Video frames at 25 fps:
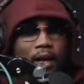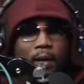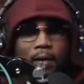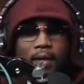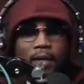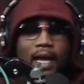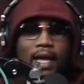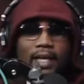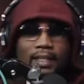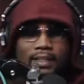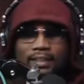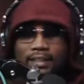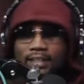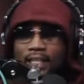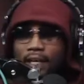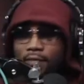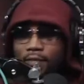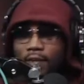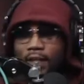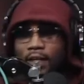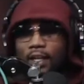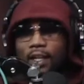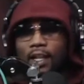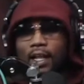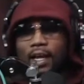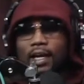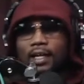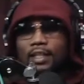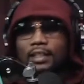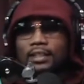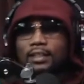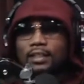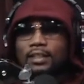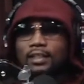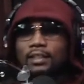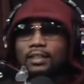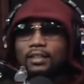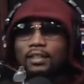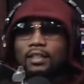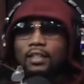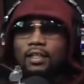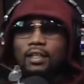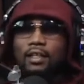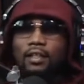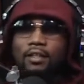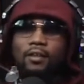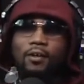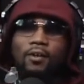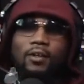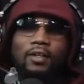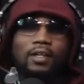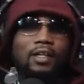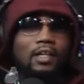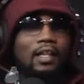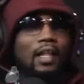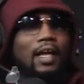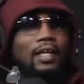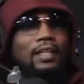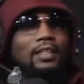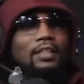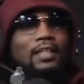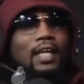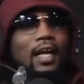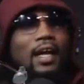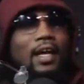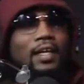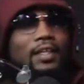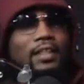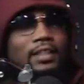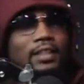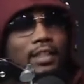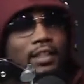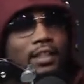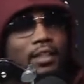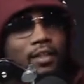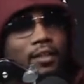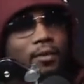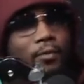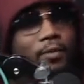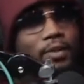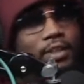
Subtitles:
got 7 classes. The only classes I attended was